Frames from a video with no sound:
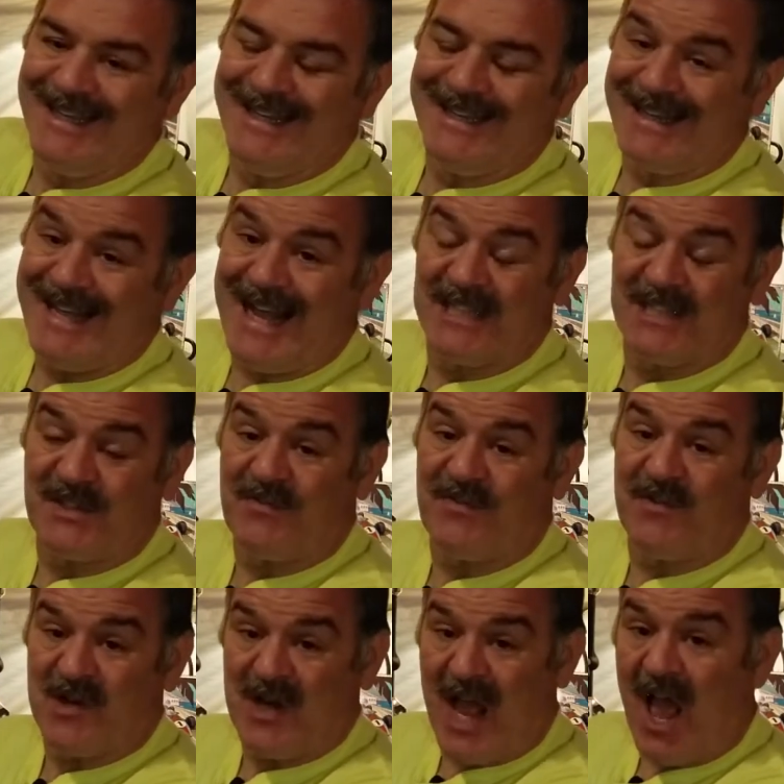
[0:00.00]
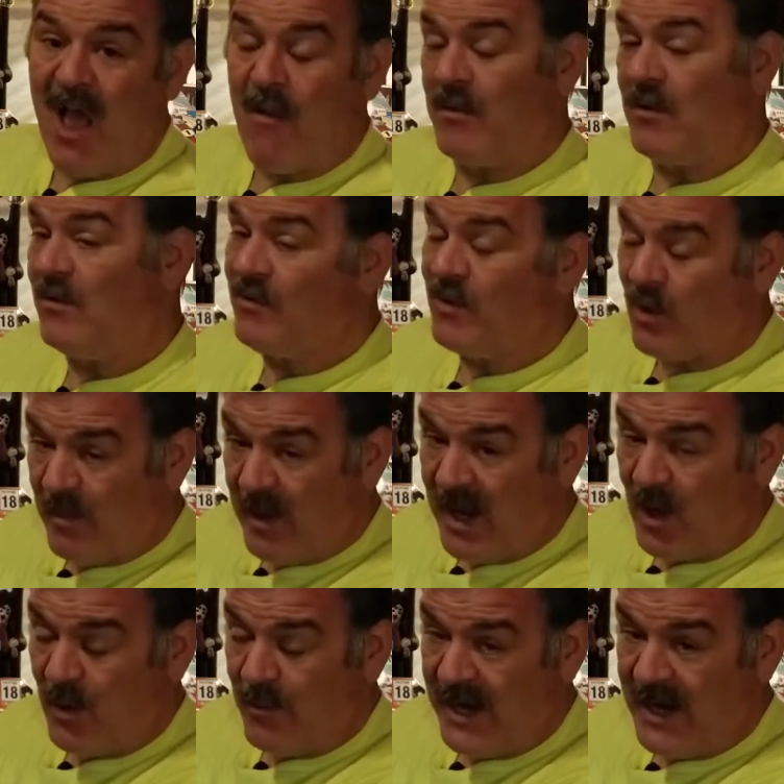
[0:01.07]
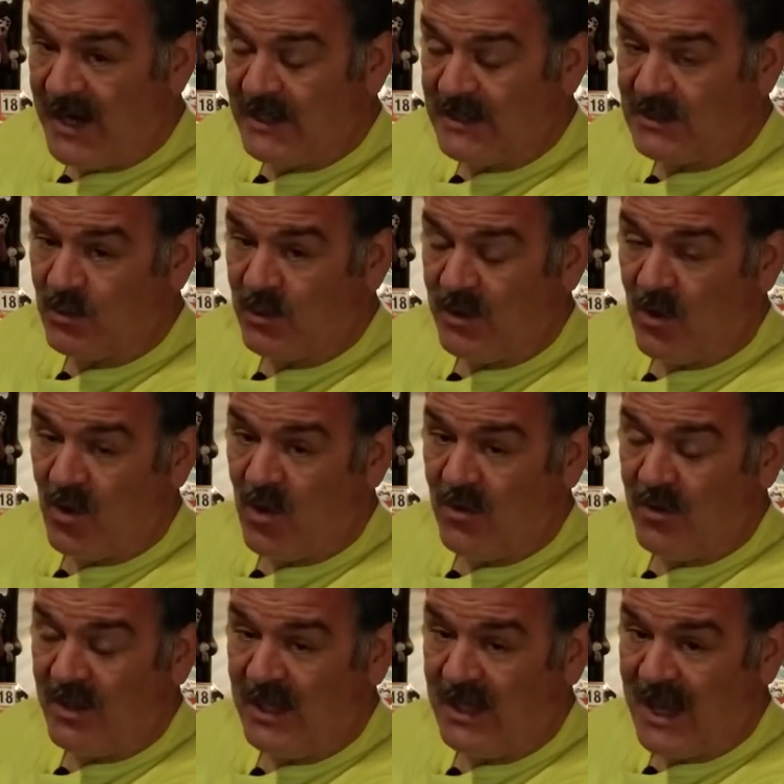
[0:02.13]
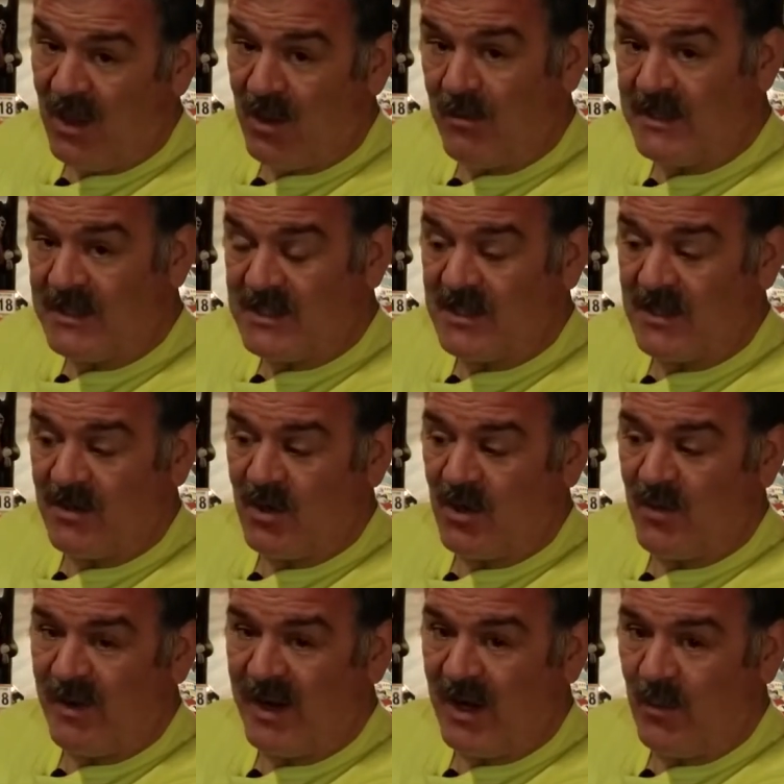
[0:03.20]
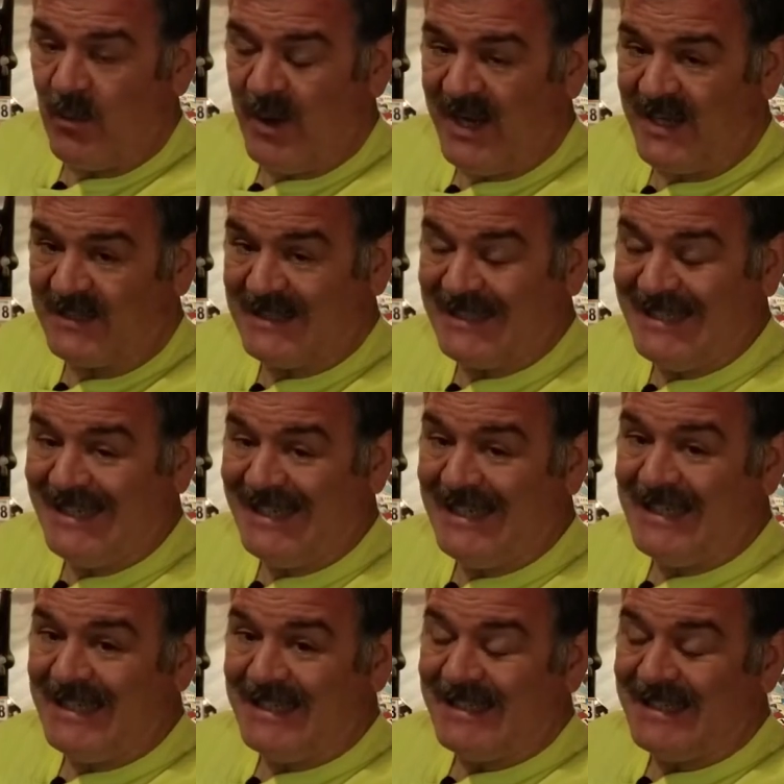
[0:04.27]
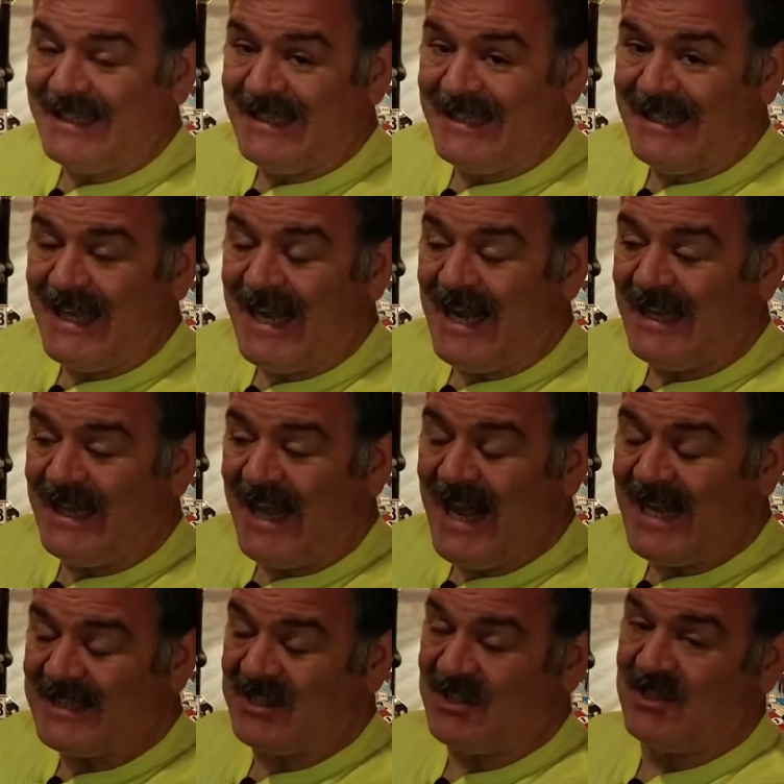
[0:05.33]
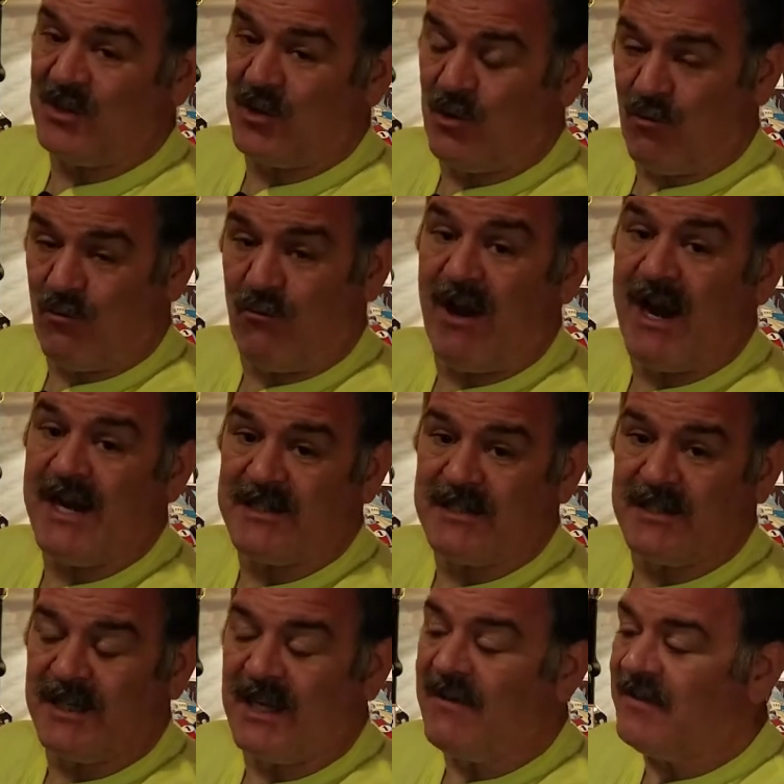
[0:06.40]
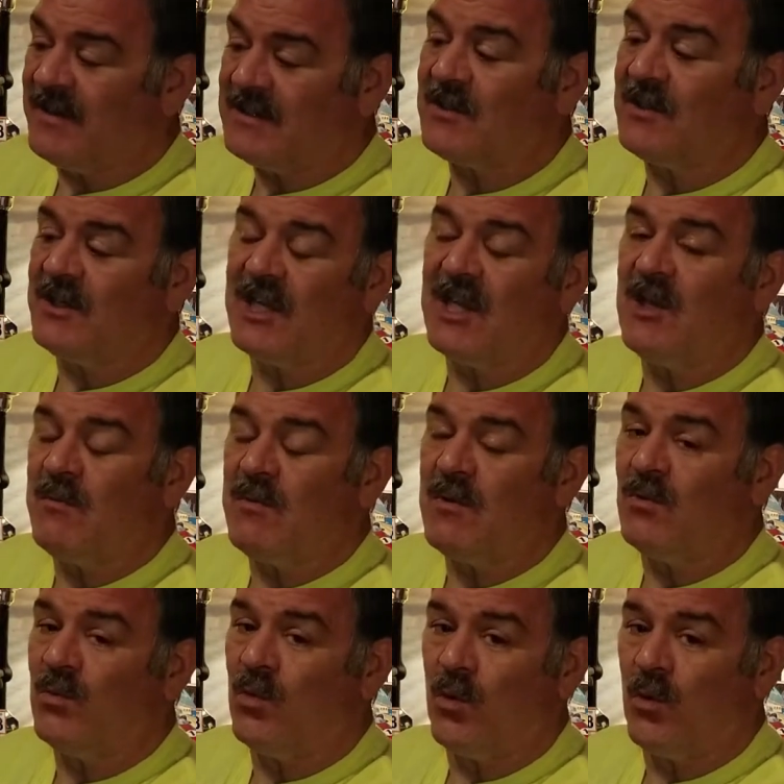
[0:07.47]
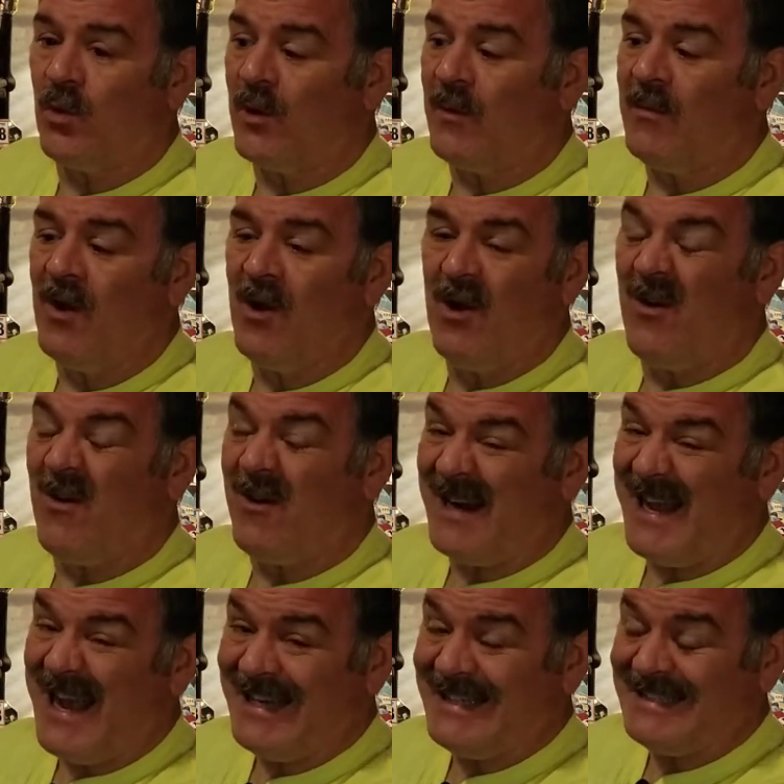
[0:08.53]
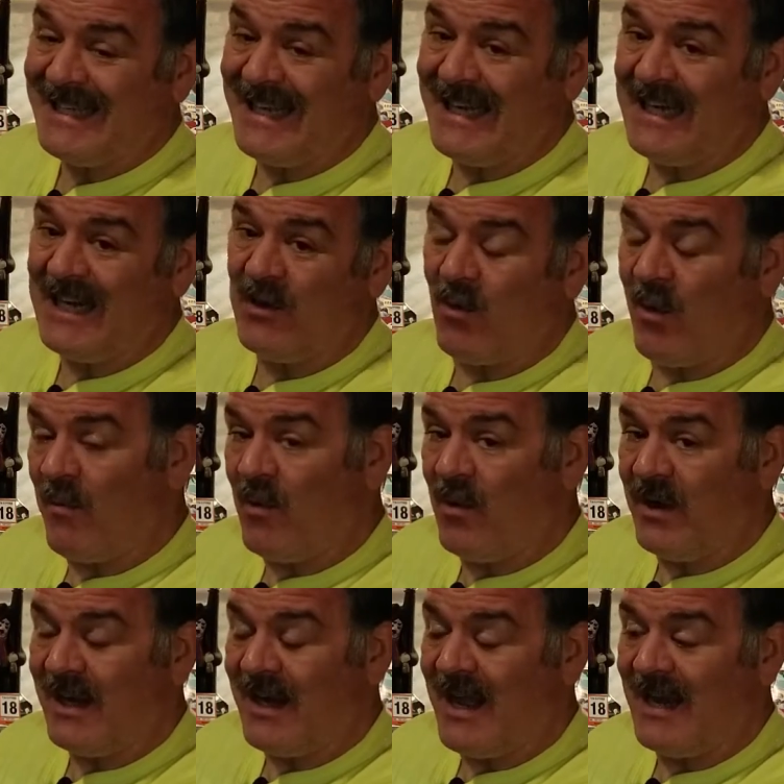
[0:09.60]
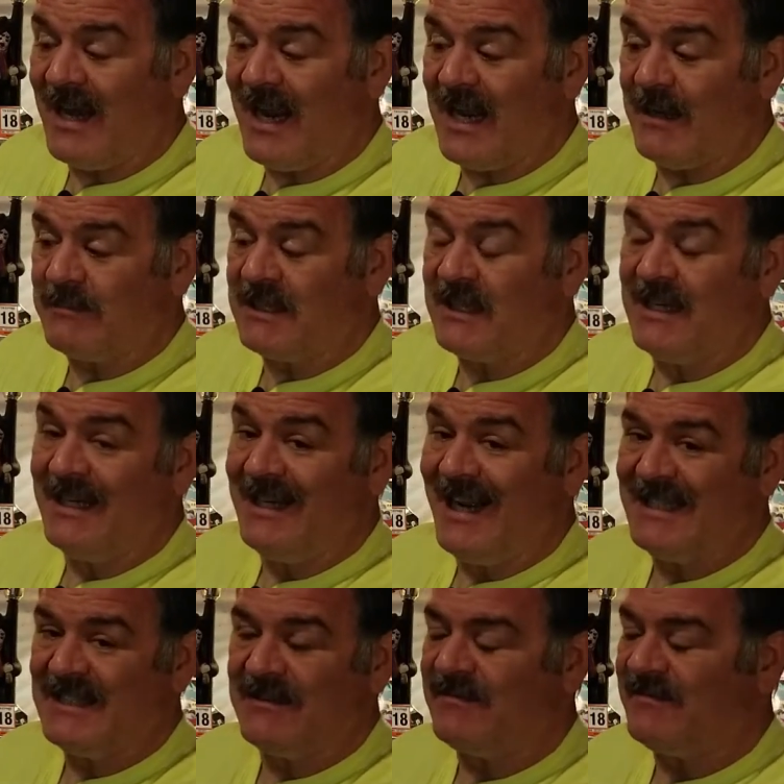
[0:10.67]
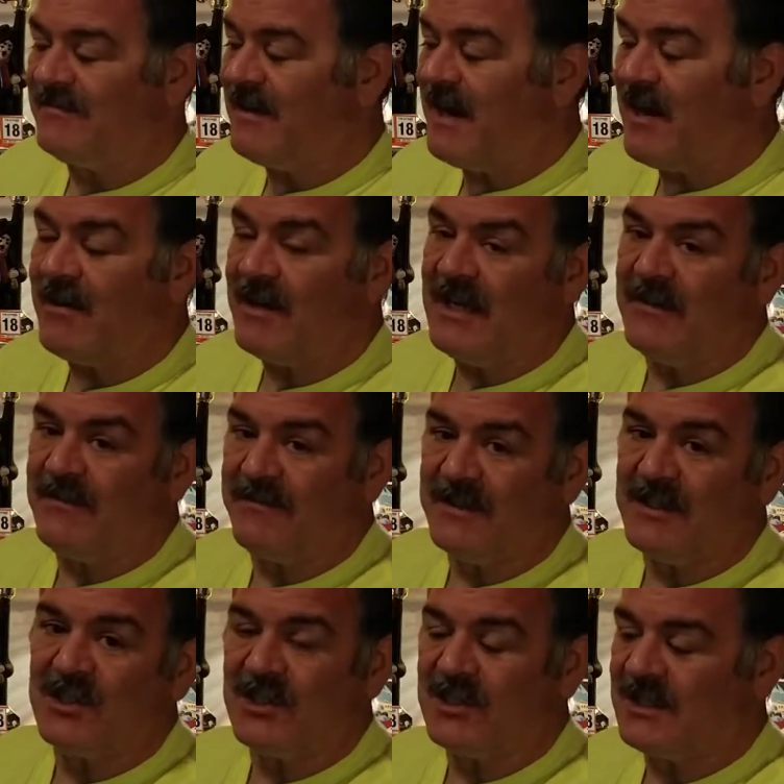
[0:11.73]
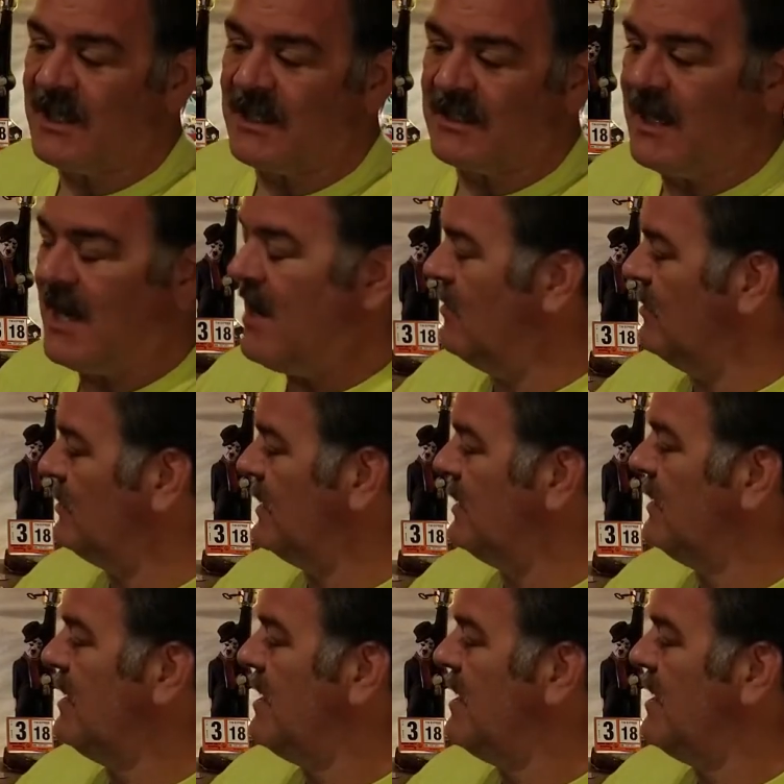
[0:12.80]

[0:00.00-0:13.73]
That's phenomenal. For a pair of pants with all the elements that are in a pair of pants, that's great. If it's going to keep you warm on high setting at 1.9 amps, that's very efficient technology.